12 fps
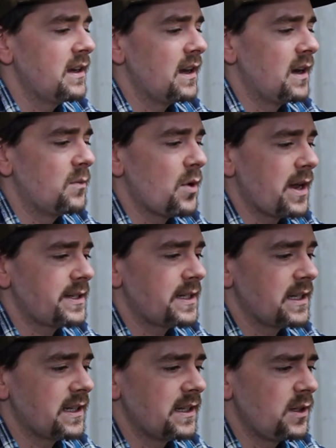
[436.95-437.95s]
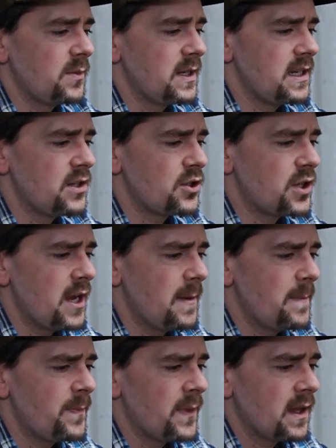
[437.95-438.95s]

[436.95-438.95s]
practicing a little bit each day.